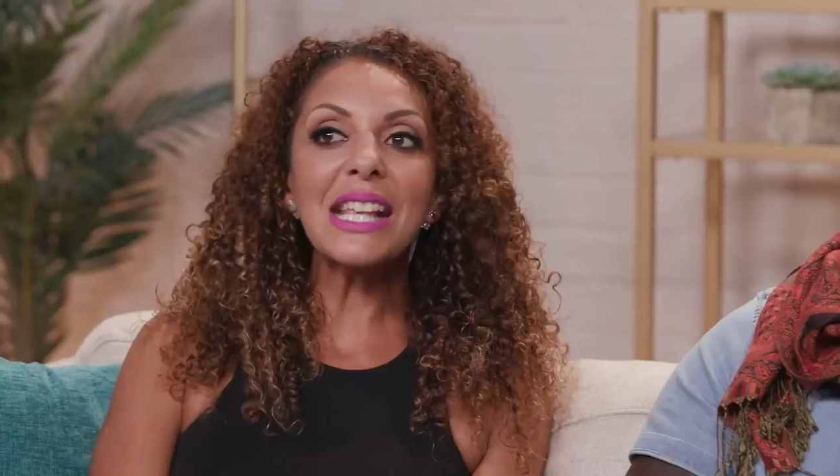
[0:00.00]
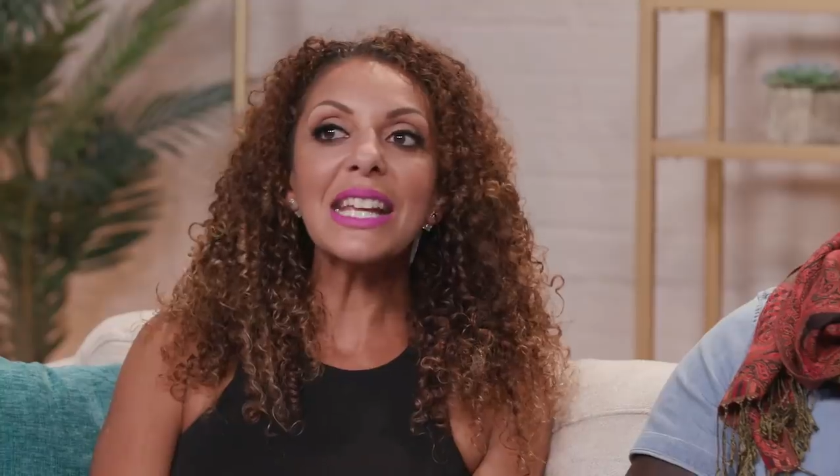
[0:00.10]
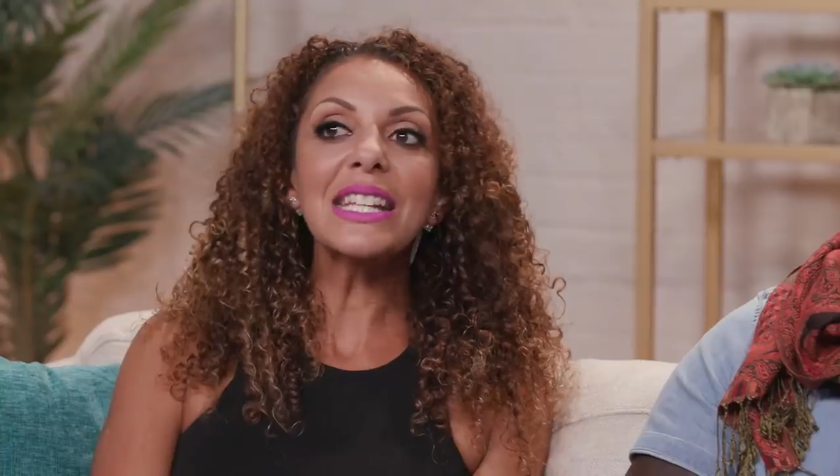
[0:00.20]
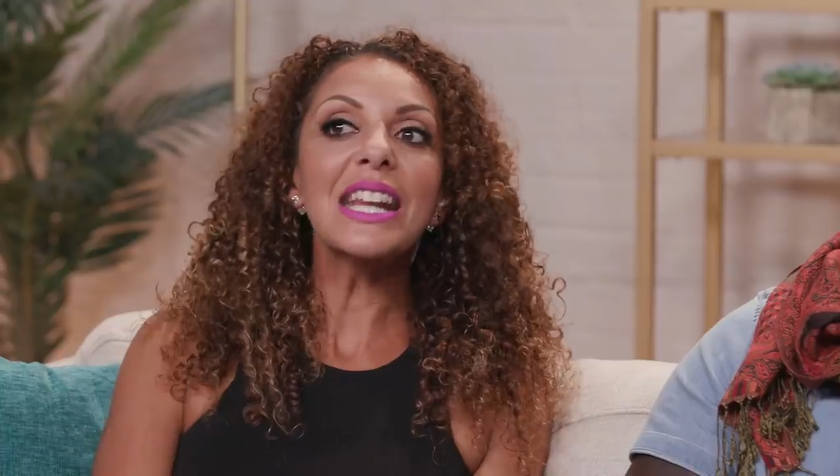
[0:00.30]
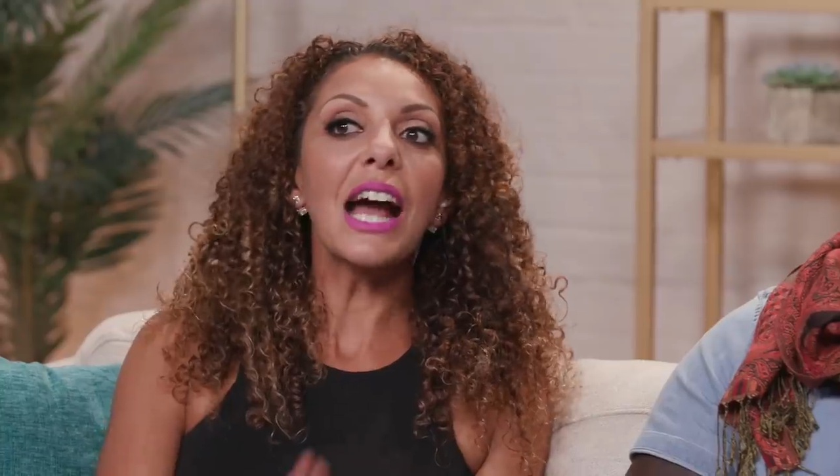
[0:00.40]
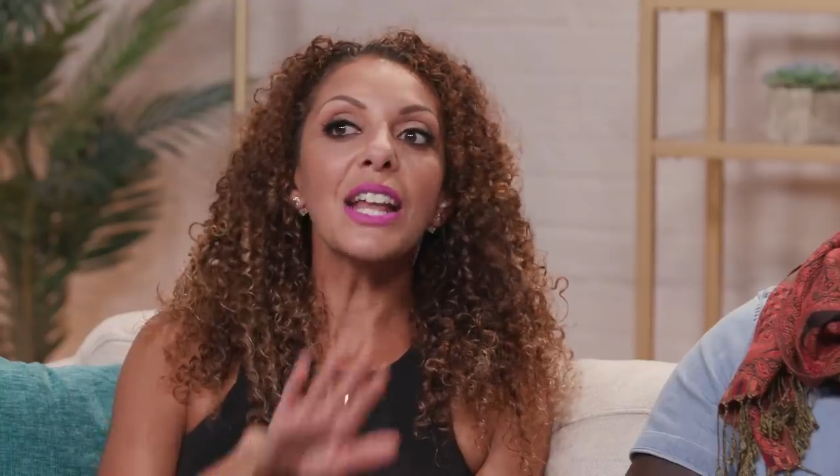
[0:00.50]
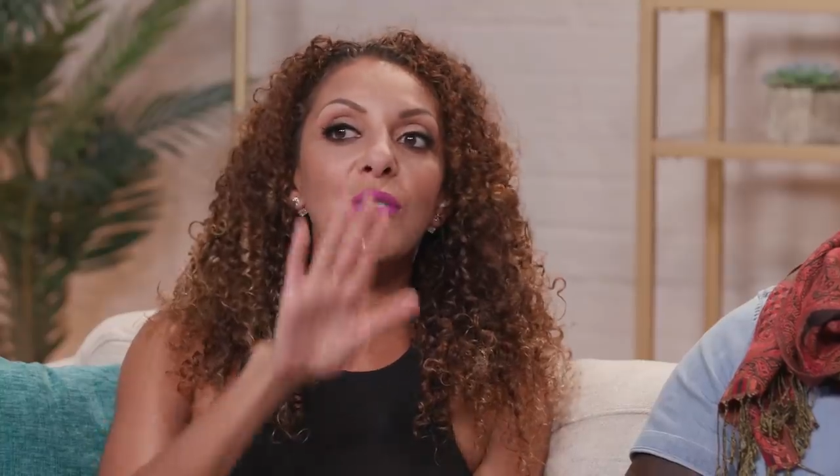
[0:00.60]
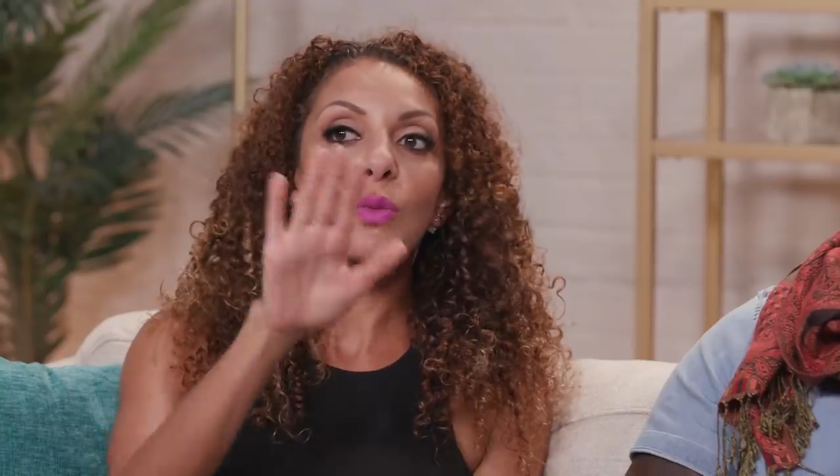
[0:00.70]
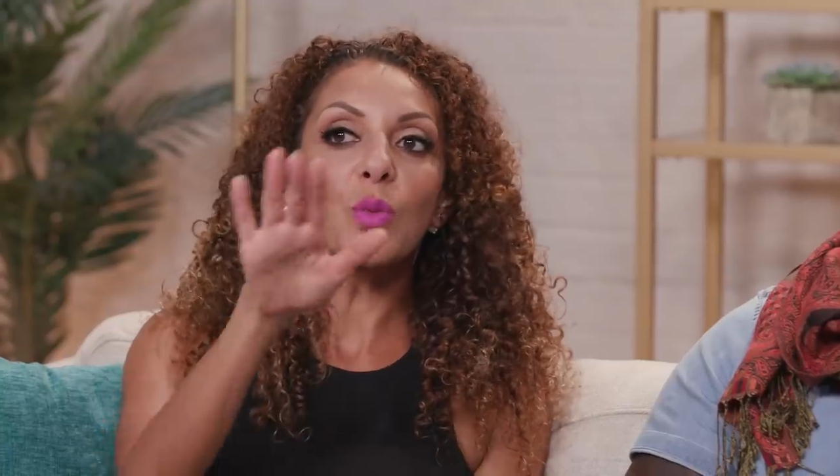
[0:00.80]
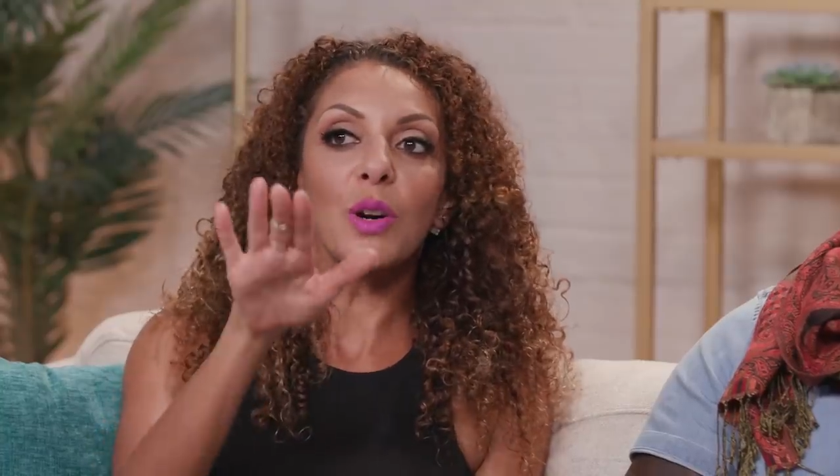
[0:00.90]
like not
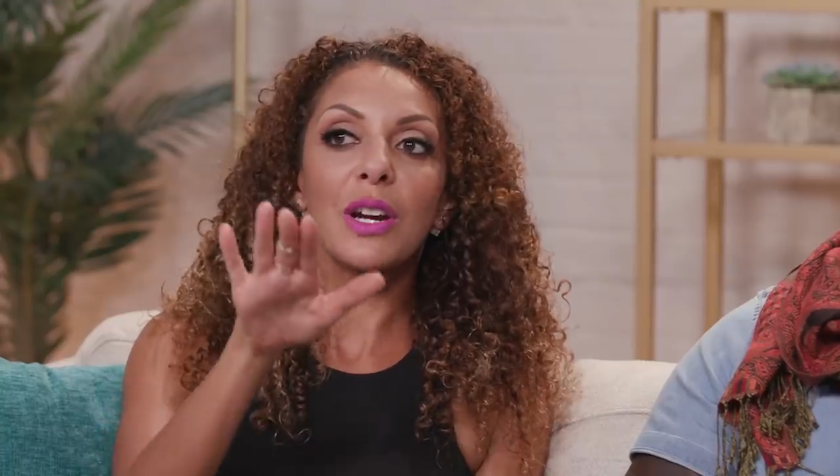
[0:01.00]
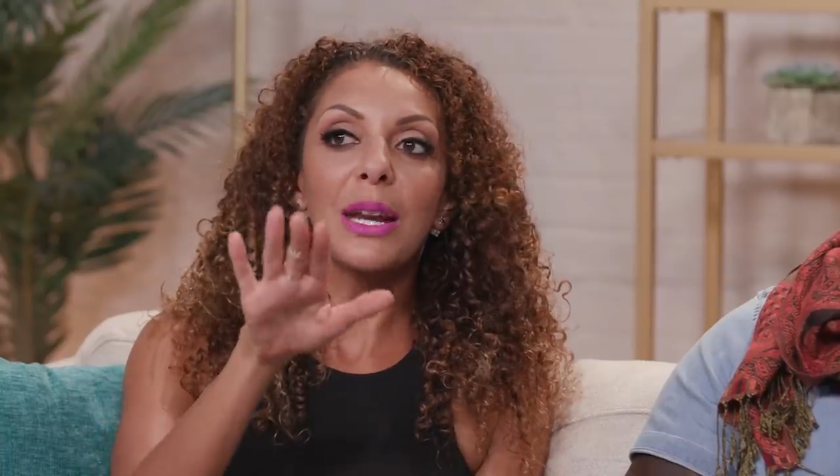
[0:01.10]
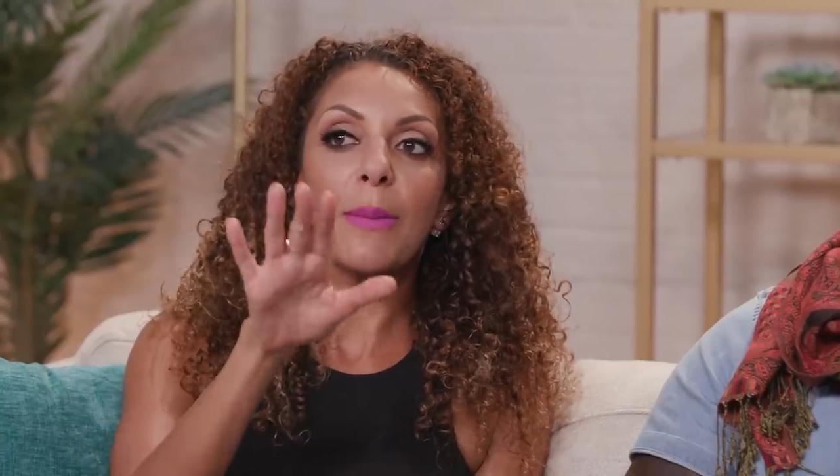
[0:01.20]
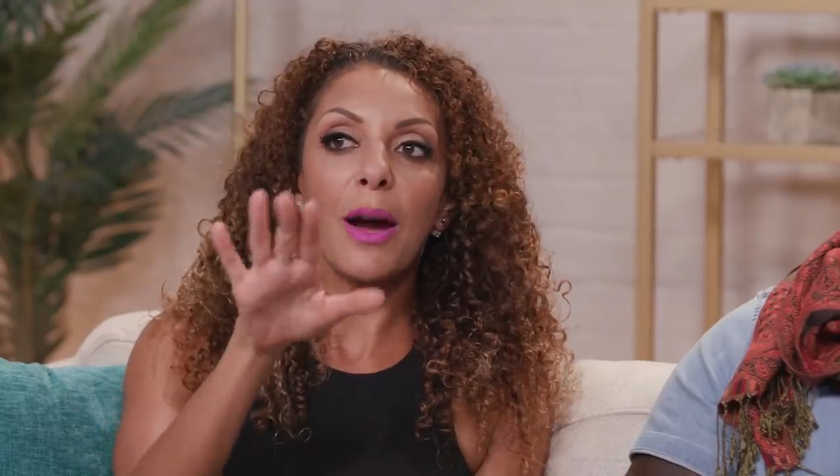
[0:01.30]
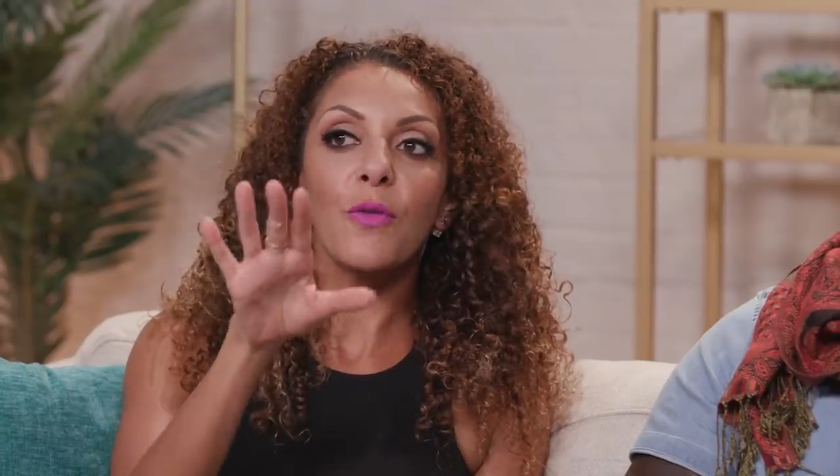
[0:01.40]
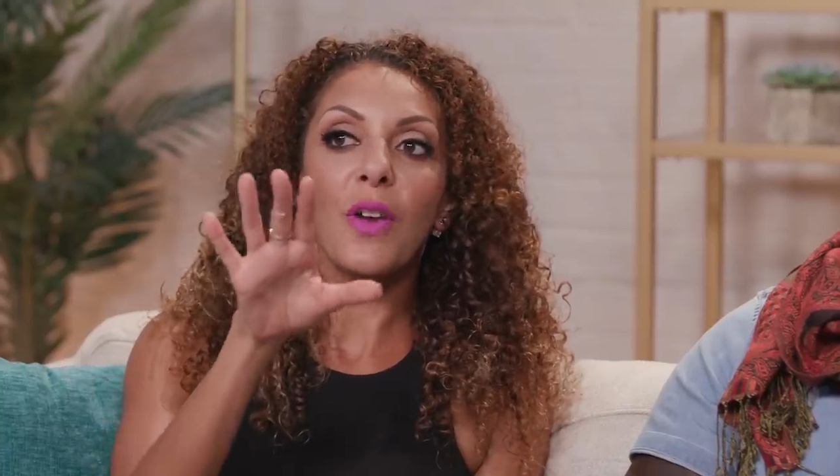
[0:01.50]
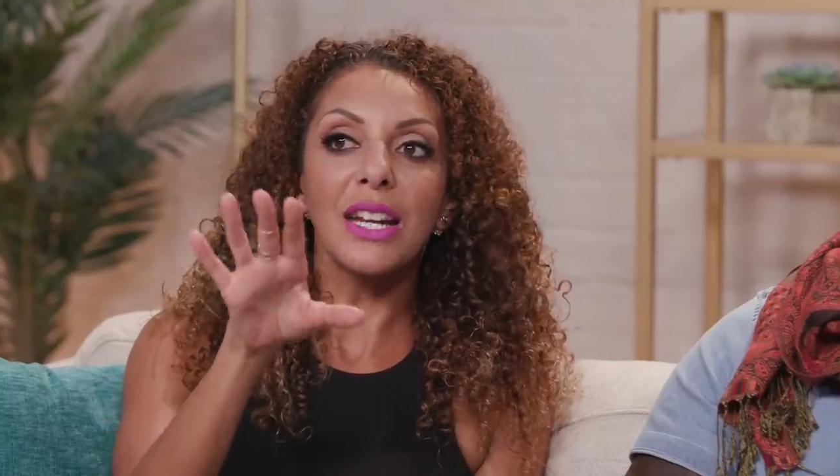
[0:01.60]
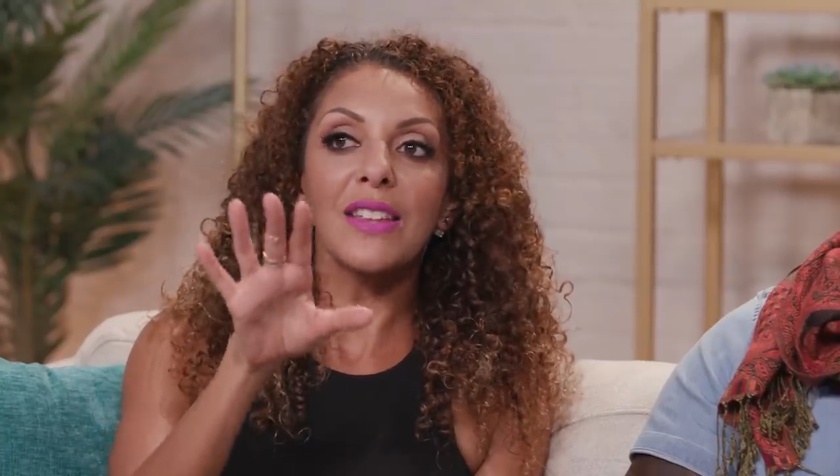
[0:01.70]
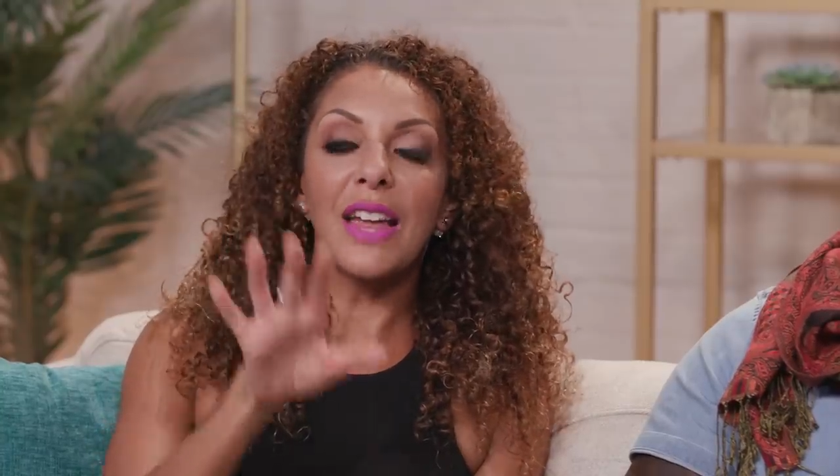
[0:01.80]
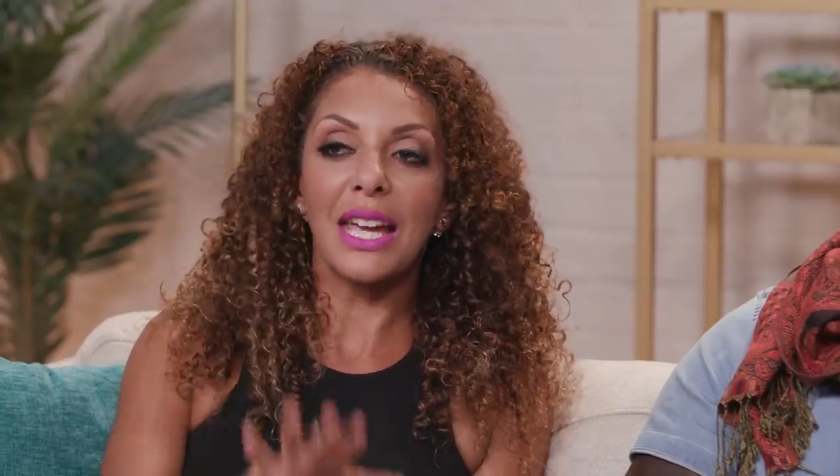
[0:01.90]
even worried about
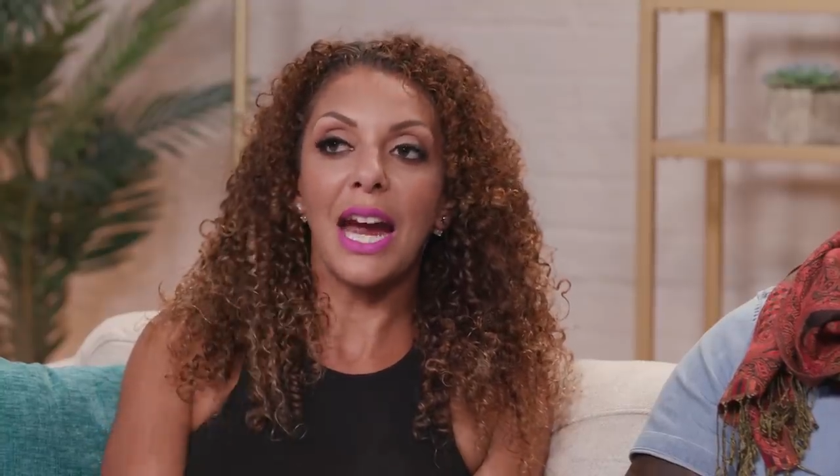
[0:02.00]
finding that